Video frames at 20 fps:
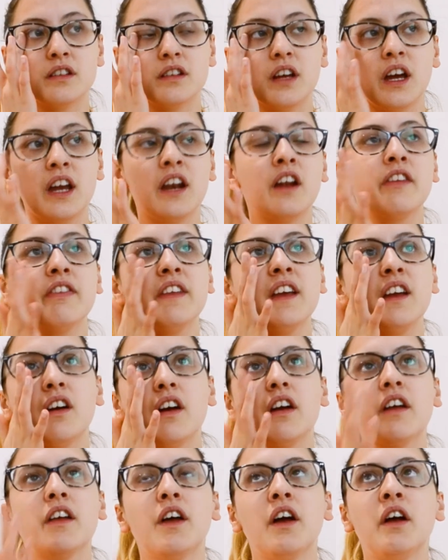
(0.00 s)
And I think
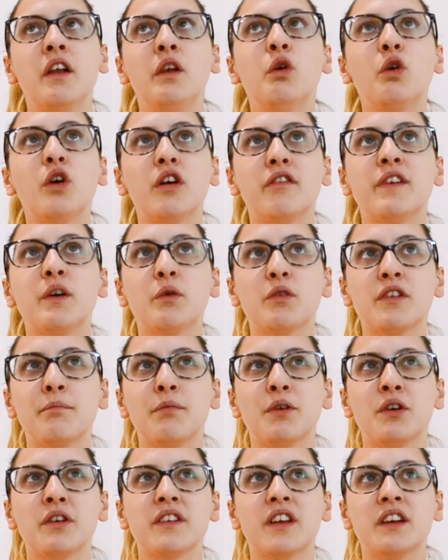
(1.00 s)
a lot of it was
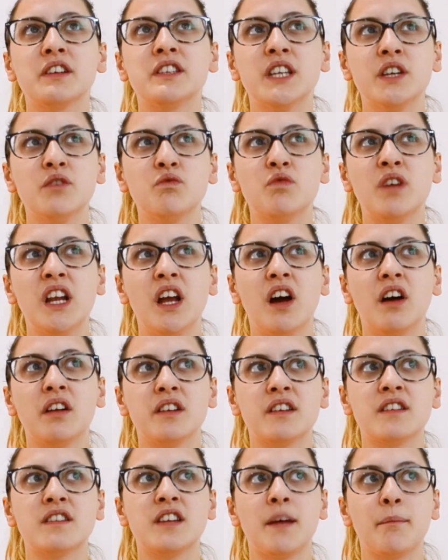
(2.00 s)
because I didn't really
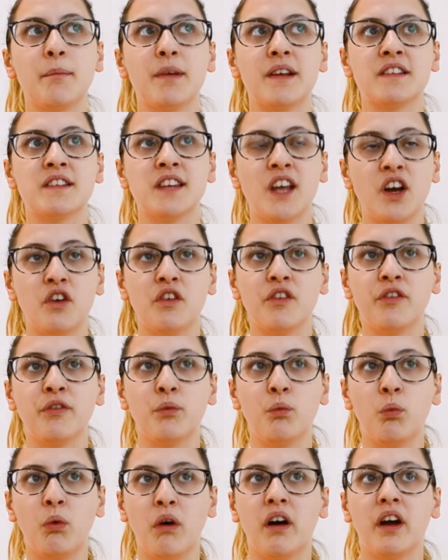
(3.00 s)
understand myself,
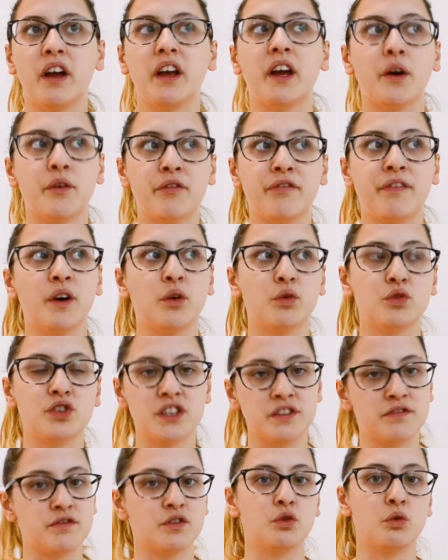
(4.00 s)
why I felt
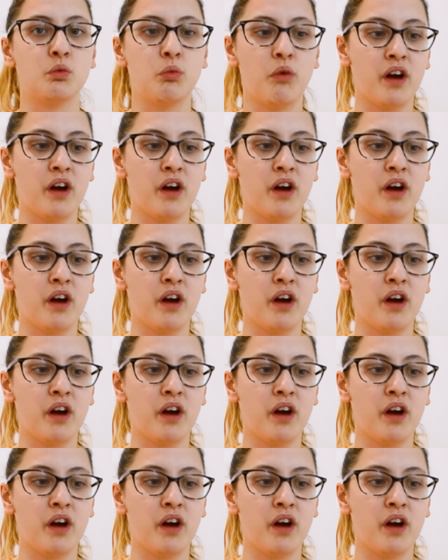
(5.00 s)
different, or